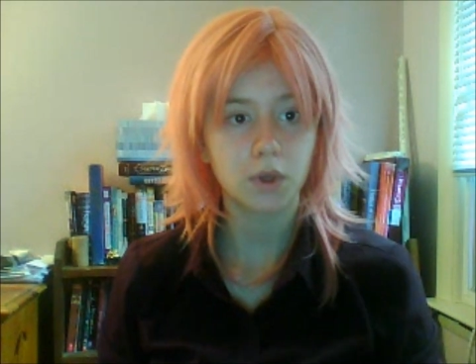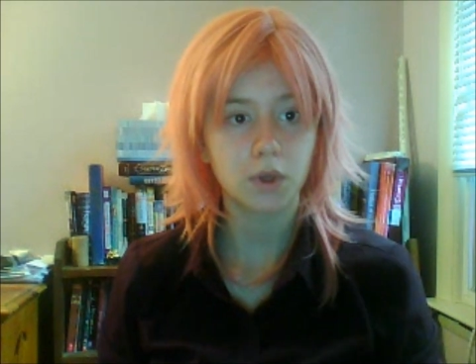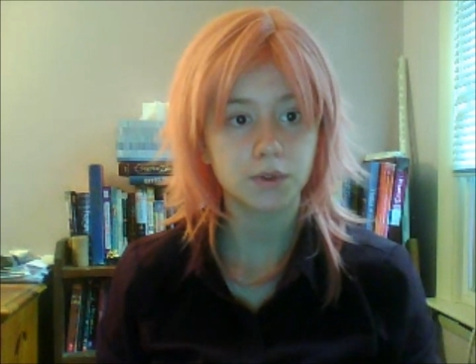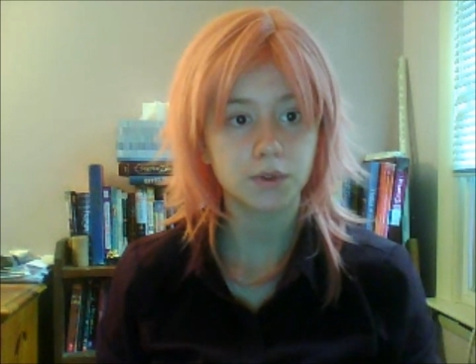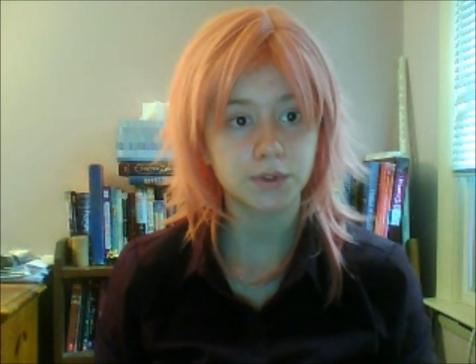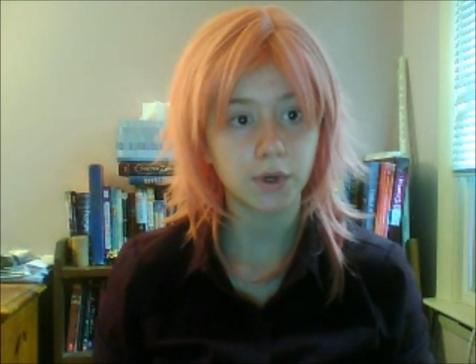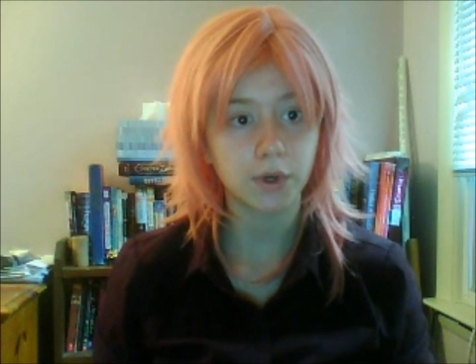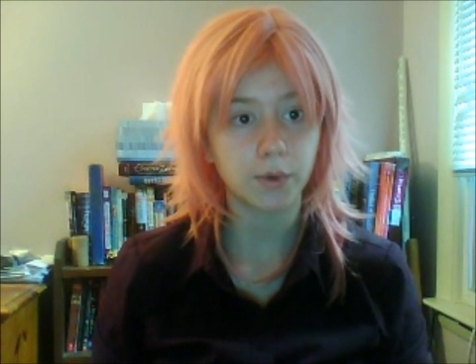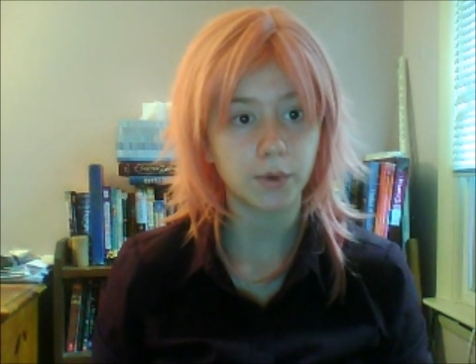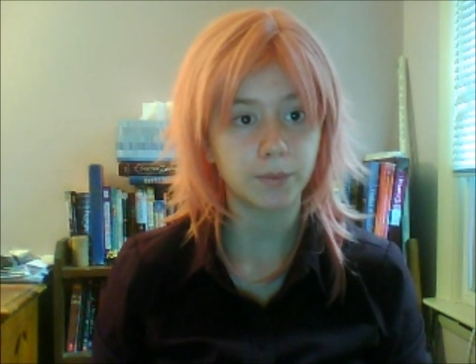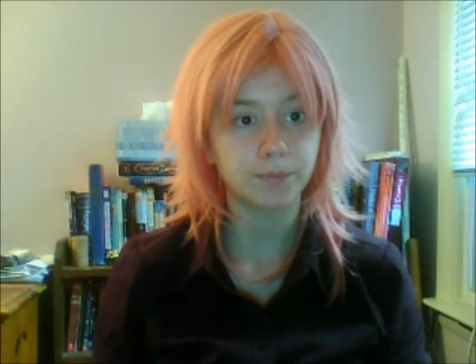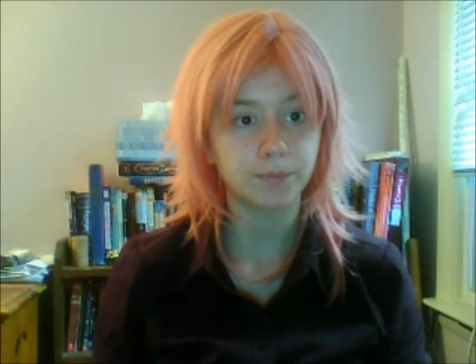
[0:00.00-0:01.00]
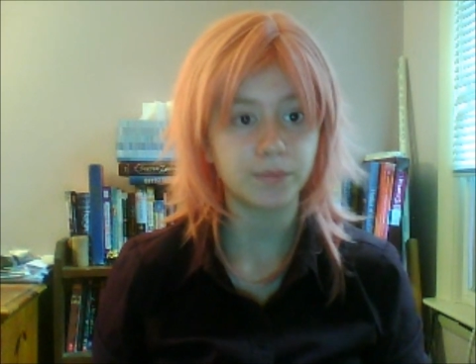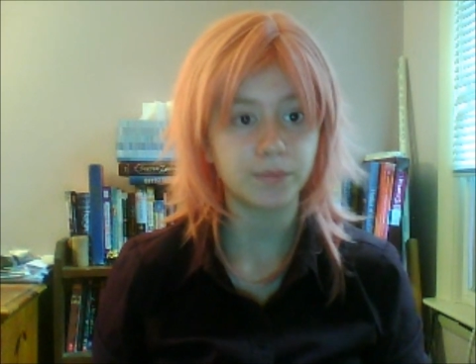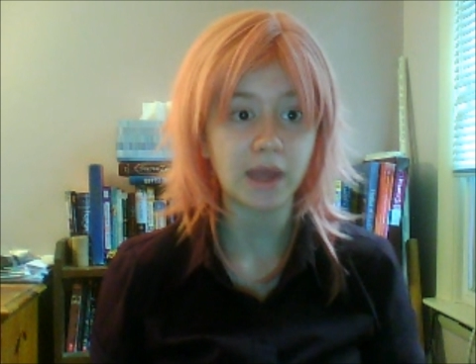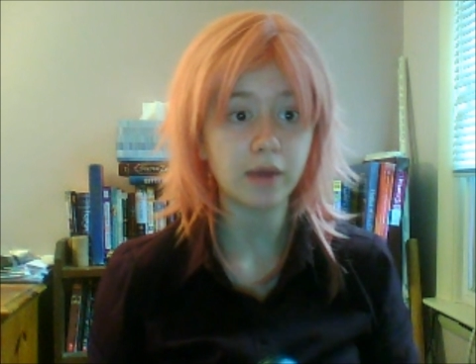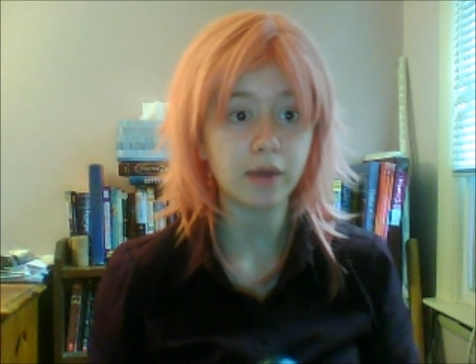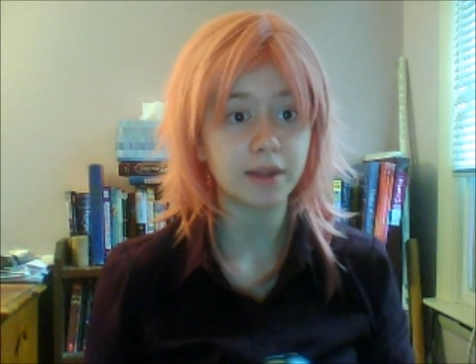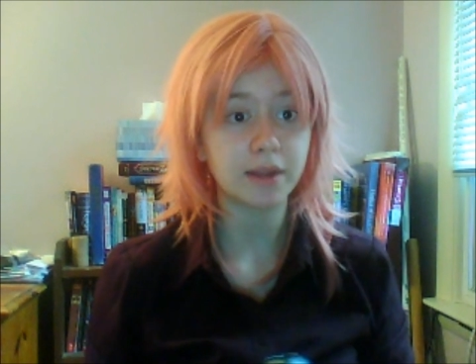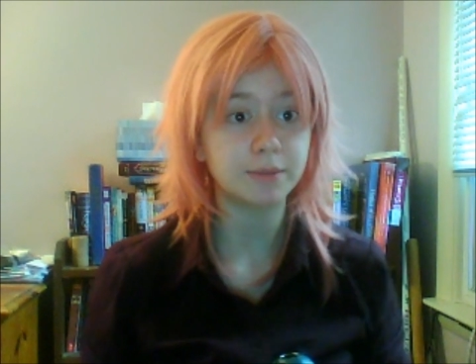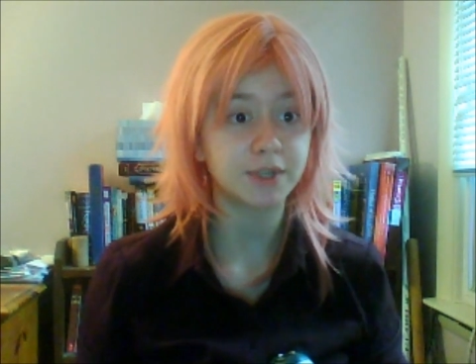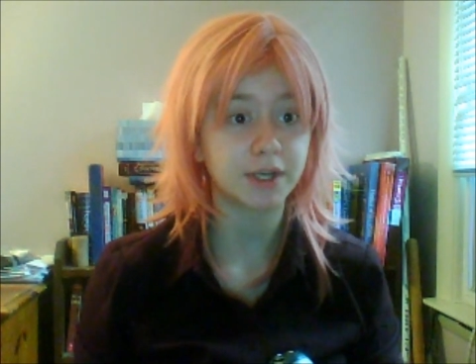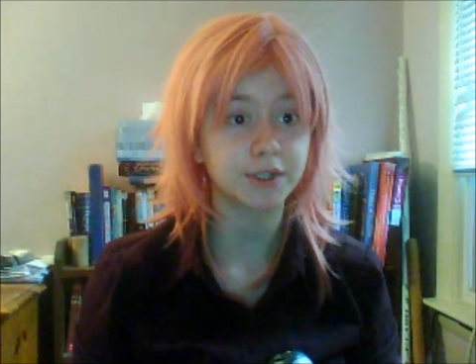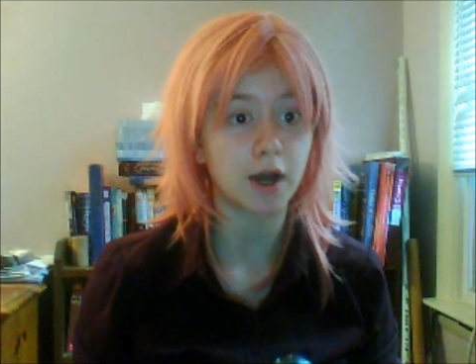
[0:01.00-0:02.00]
So, now that I'm
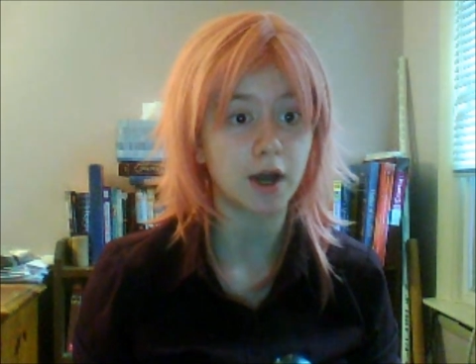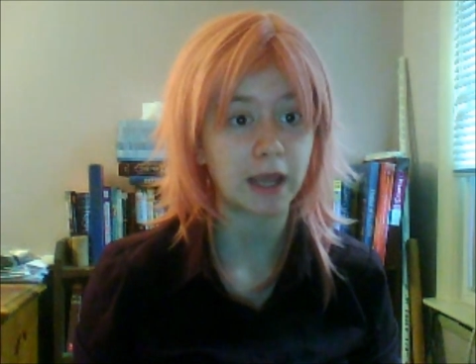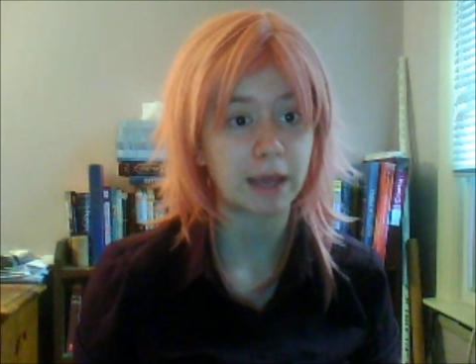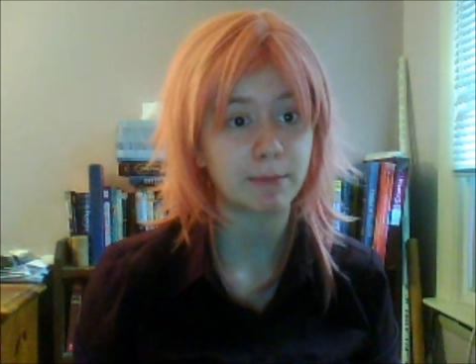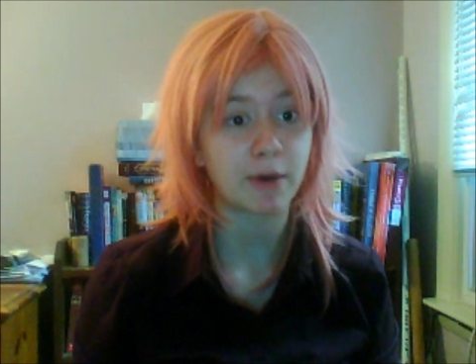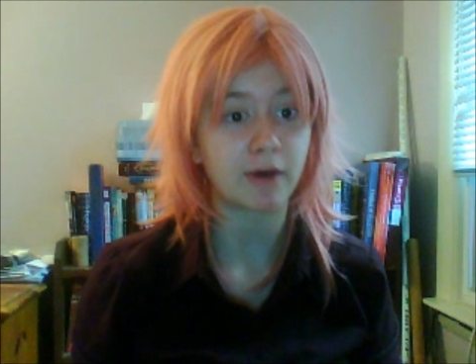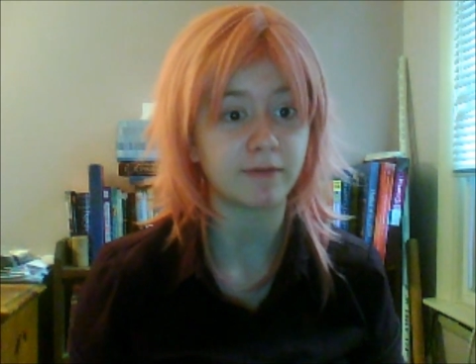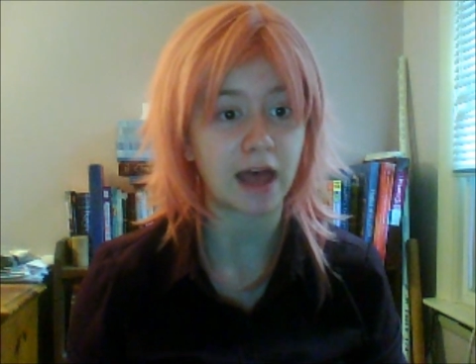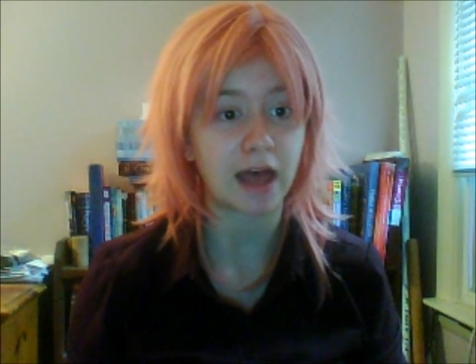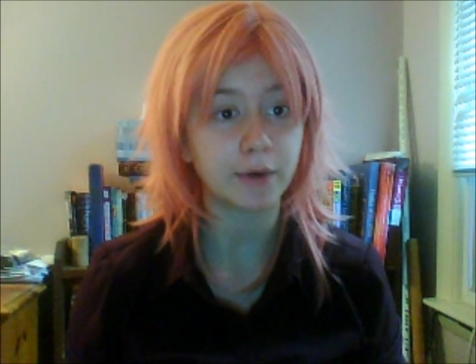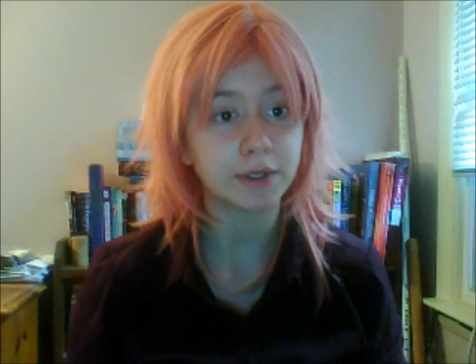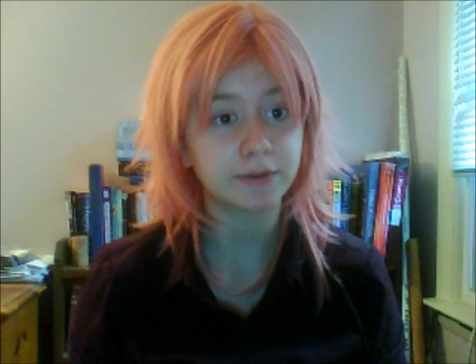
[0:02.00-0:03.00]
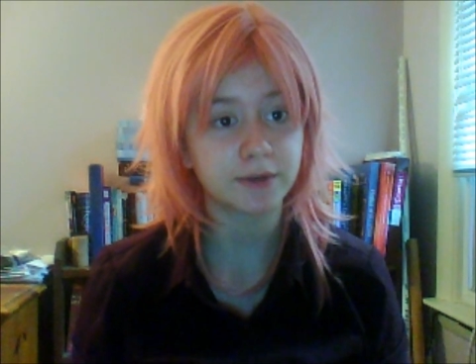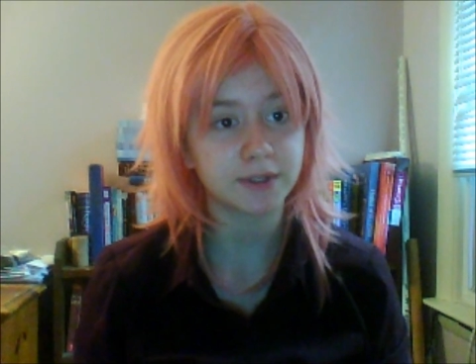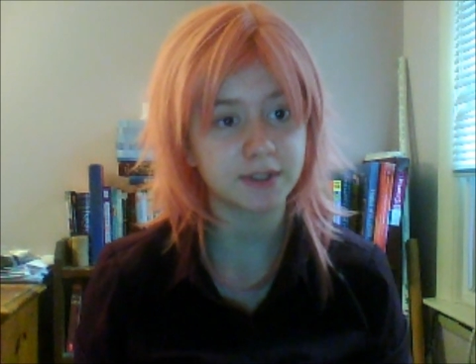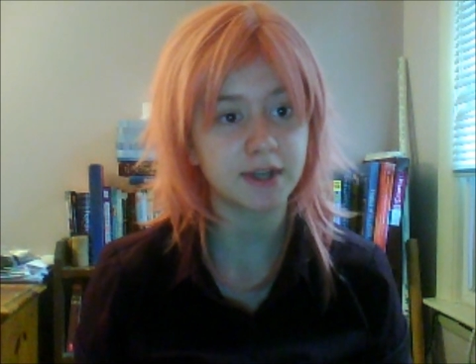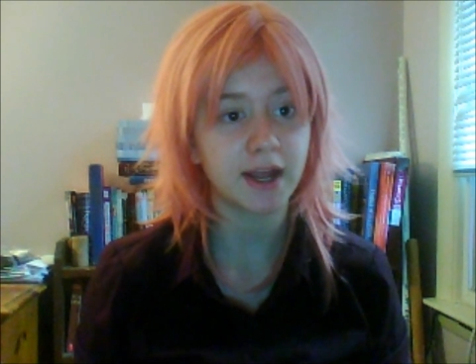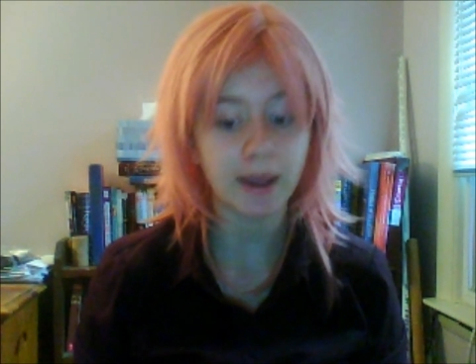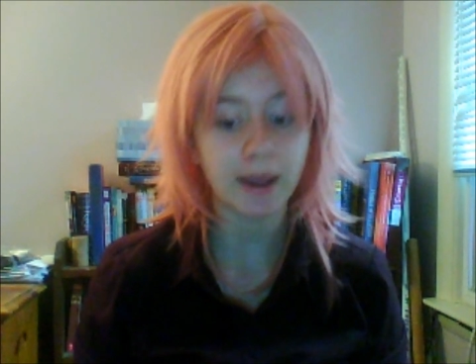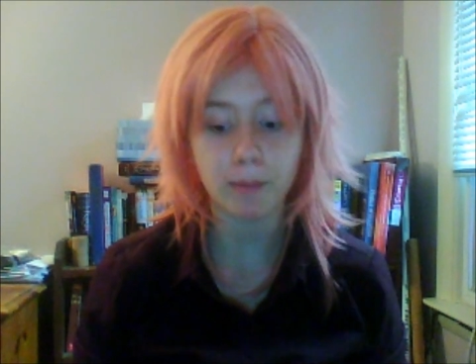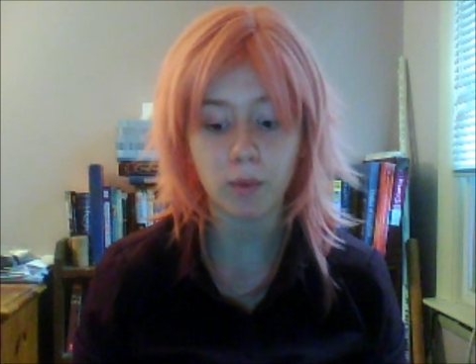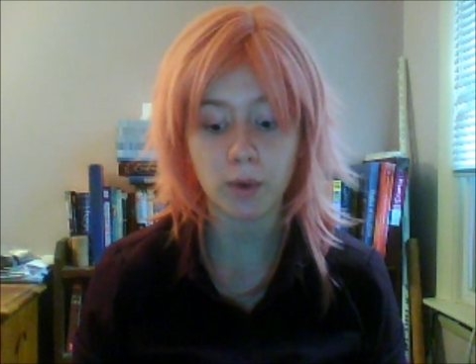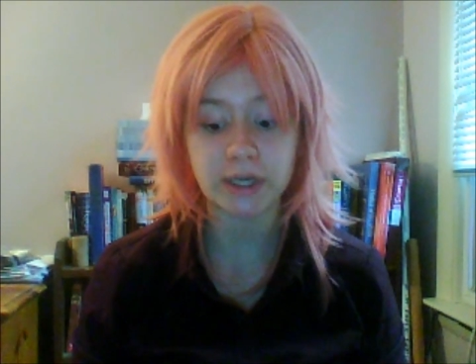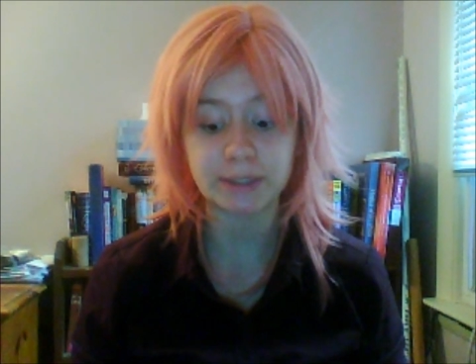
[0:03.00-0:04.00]
done talking about flowers for today,
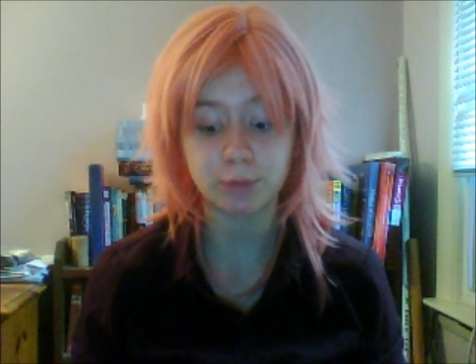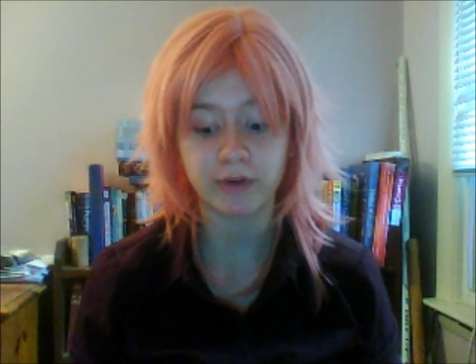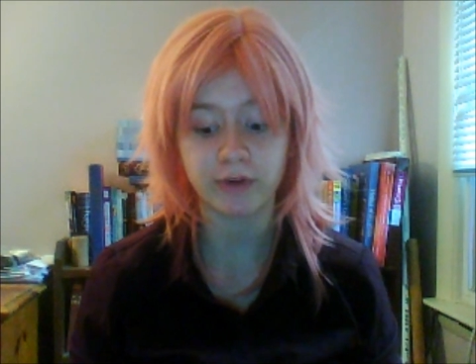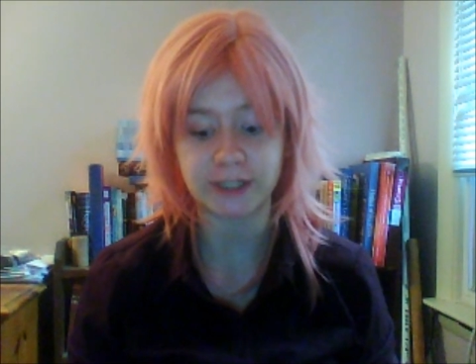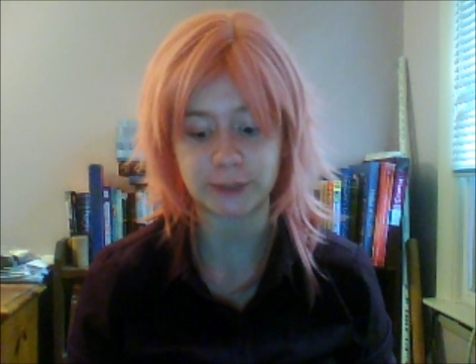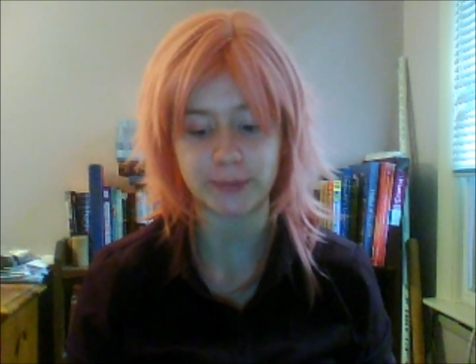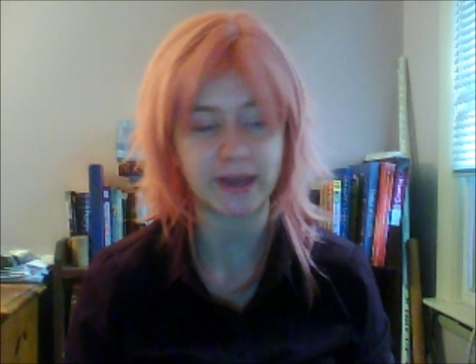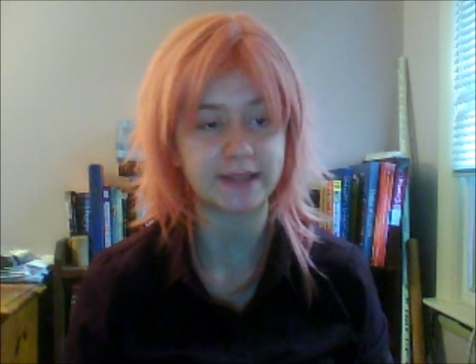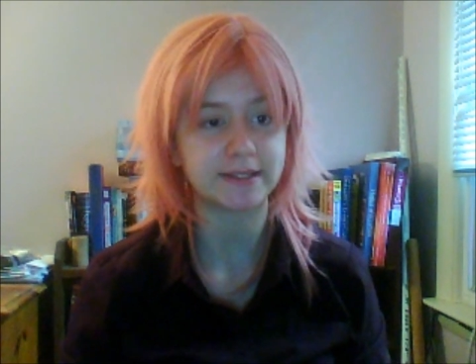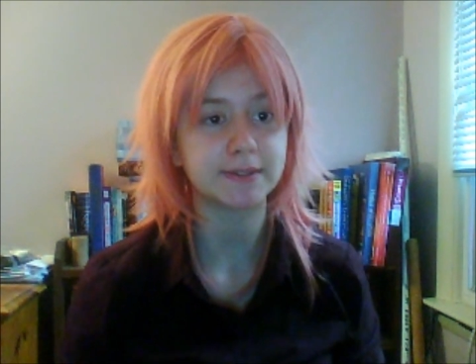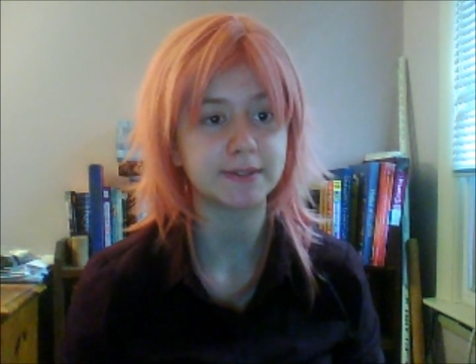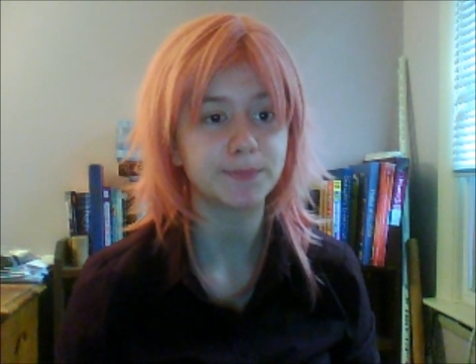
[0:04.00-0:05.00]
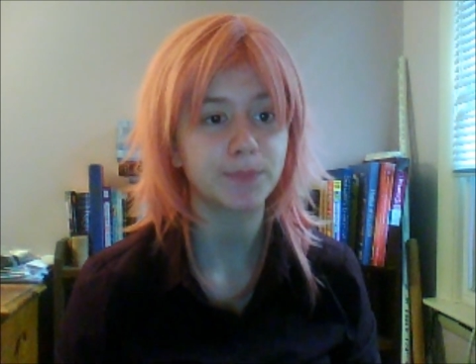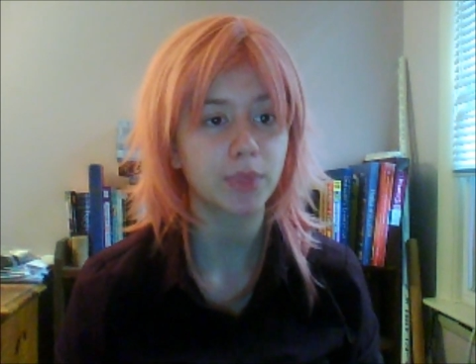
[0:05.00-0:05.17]
I'm going to move on to spices.